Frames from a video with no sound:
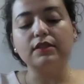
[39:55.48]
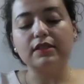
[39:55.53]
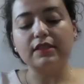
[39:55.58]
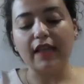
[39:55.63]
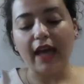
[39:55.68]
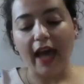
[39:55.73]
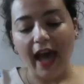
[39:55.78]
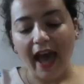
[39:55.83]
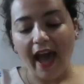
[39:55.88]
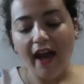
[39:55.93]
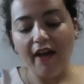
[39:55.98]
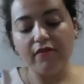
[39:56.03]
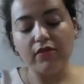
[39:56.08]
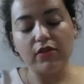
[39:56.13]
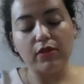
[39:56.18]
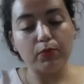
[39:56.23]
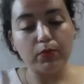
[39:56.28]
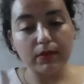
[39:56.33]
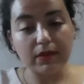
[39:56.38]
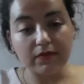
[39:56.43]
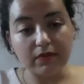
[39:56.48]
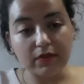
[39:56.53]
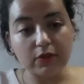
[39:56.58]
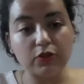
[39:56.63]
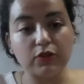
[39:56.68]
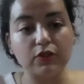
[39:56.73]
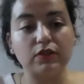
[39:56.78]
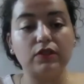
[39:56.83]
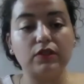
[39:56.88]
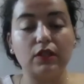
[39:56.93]
to have the
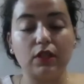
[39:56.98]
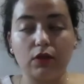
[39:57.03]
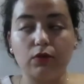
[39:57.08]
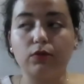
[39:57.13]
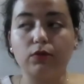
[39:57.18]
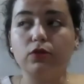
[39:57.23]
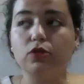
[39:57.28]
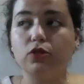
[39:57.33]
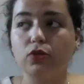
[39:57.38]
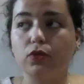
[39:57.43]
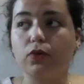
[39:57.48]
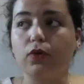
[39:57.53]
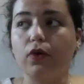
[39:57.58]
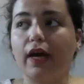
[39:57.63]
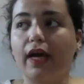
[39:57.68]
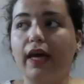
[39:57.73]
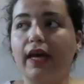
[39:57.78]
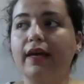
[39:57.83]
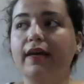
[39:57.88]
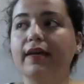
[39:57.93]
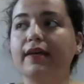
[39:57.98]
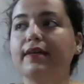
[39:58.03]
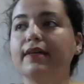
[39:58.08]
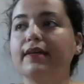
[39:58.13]
privileges that you enjoy.